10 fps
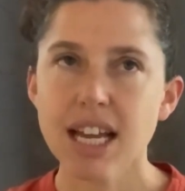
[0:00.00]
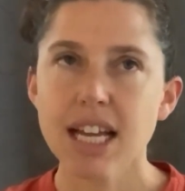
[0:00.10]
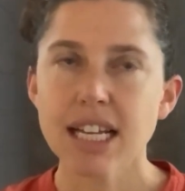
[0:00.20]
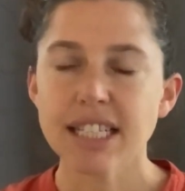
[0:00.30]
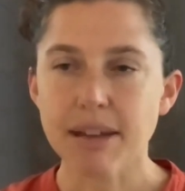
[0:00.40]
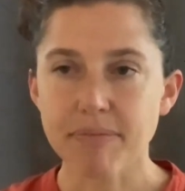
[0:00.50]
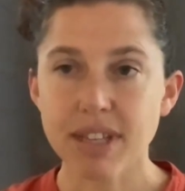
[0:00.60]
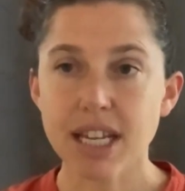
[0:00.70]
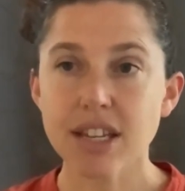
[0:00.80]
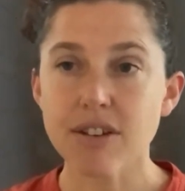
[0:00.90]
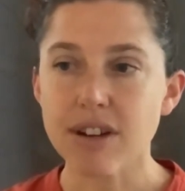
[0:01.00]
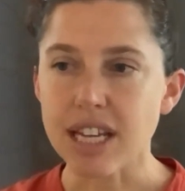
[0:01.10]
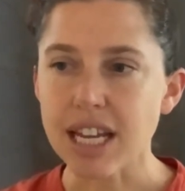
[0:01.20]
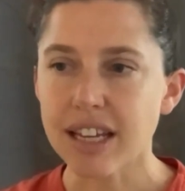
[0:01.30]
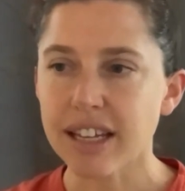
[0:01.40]
Something
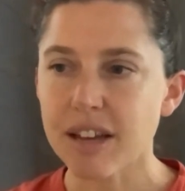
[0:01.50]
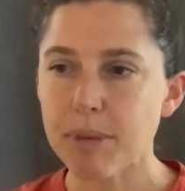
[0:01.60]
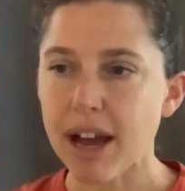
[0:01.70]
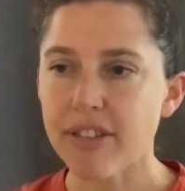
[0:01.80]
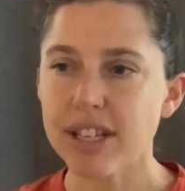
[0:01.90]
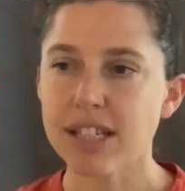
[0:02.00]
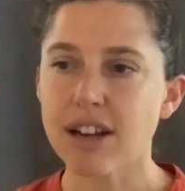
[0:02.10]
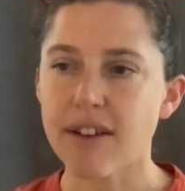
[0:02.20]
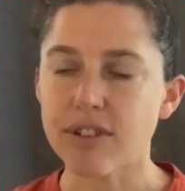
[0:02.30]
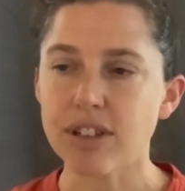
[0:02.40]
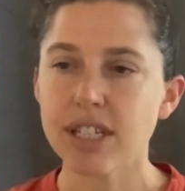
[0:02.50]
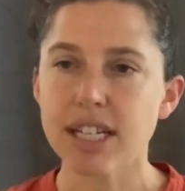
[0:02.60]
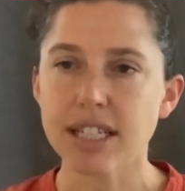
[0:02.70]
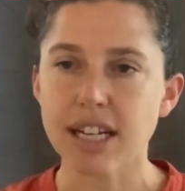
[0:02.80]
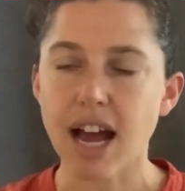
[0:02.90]
unique about this novel
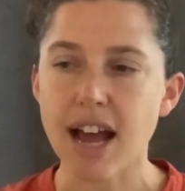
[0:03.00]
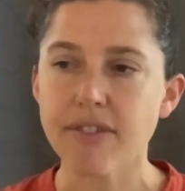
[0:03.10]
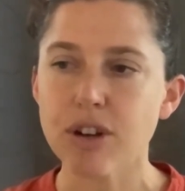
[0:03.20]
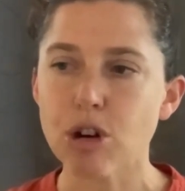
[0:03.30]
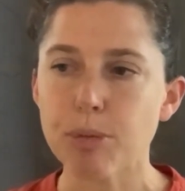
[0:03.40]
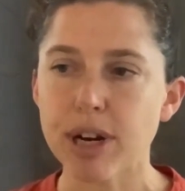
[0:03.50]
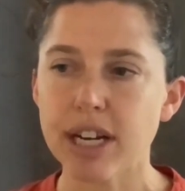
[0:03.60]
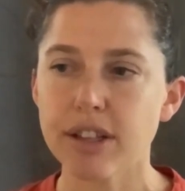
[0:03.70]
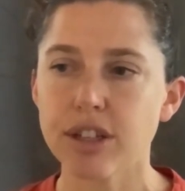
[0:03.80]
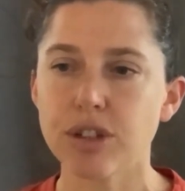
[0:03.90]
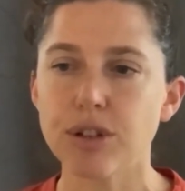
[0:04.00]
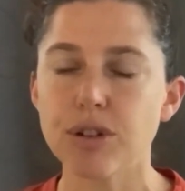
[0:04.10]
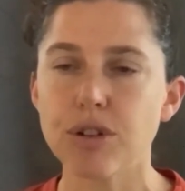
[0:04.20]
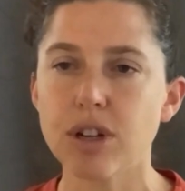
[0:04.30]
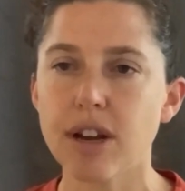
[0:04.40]
is that I've incorporated the
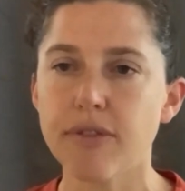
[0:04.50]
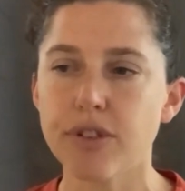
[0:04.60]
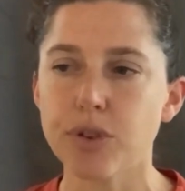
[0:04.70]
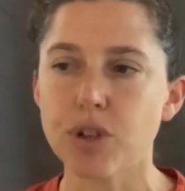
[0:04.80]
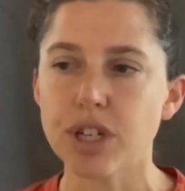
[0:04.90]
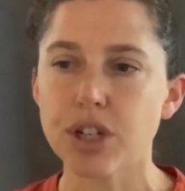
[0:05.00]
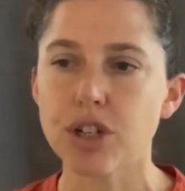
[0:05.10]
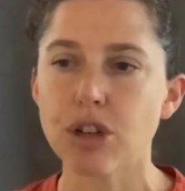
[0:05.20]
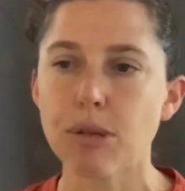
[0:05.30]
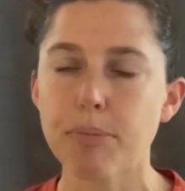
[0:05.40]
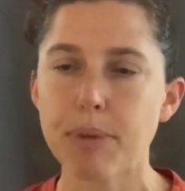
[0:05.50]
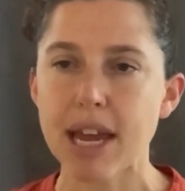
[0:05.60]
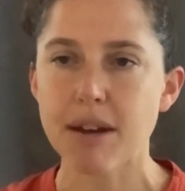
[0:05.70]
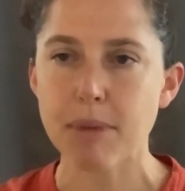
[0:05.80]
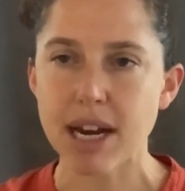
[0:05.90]
tune of the traditional
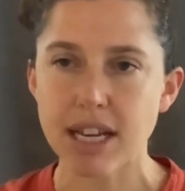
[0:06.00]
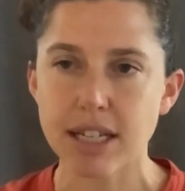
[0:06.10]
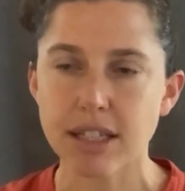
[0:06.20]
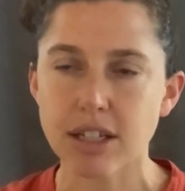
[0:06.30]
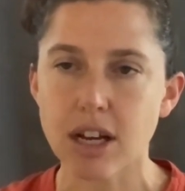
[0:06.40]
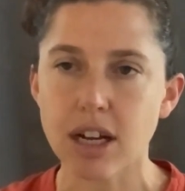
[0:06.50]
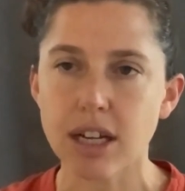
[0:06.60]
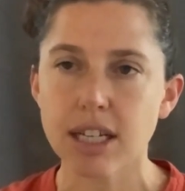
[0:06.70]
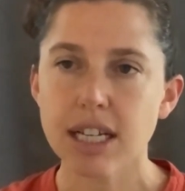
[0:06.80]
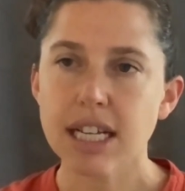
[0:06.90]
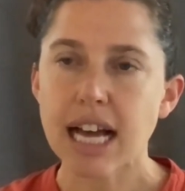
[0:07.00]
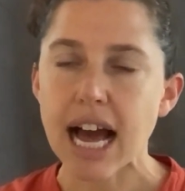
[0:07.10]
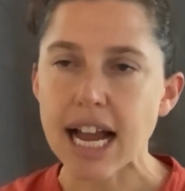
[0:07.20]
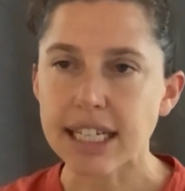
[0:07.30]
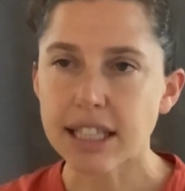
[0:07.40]
Panamanian song
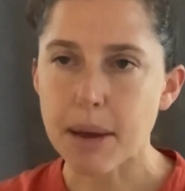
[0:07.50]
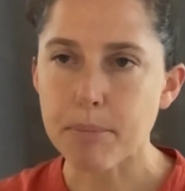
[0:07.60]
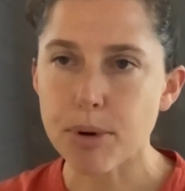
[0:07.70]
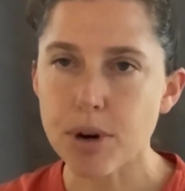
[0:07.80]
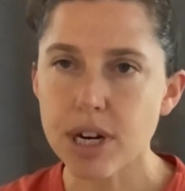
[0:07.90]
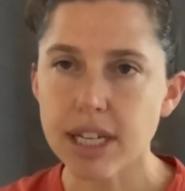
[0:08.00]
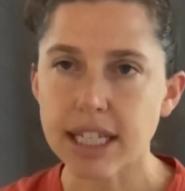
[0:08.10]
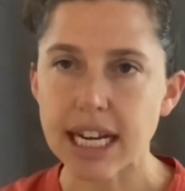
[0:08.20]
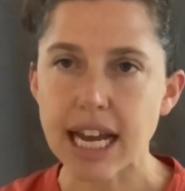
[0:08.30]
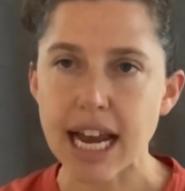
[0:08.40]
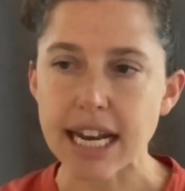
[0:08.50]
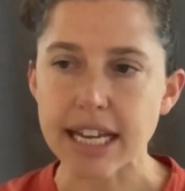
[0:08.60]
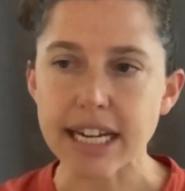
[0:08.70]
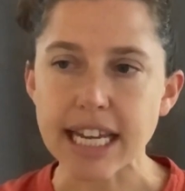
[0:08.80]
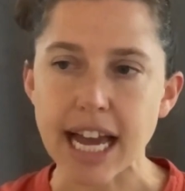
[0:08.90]
Al Tambor de la
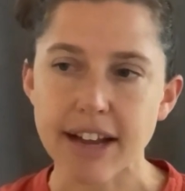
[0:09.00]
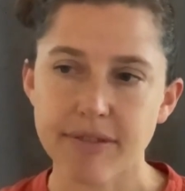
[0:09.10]
Alegría.